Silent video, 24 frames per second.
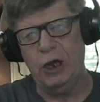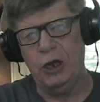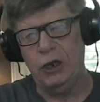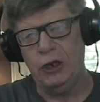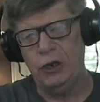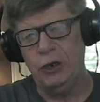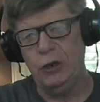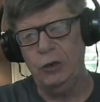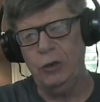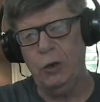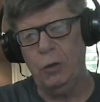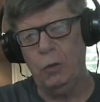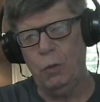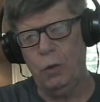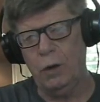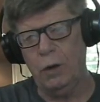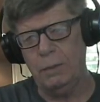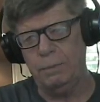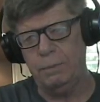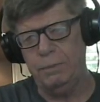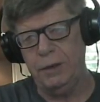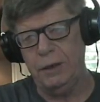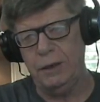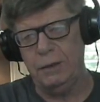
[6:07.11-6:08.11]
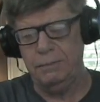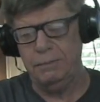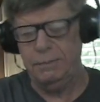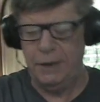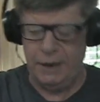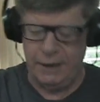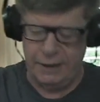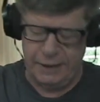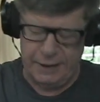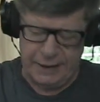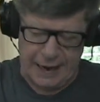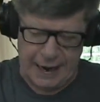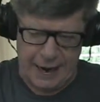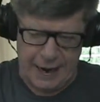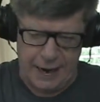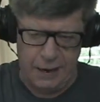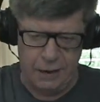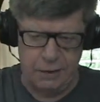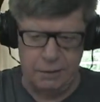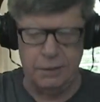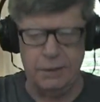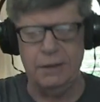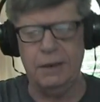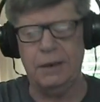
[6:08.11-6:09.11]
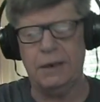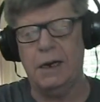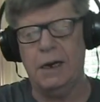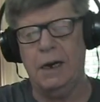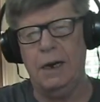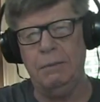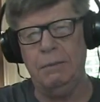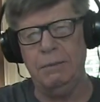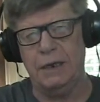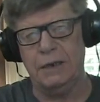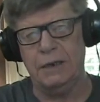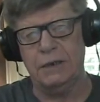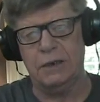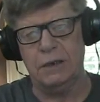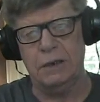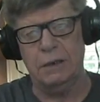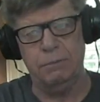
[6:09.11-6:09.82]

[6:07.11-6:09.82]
you know where to put them down in the comments.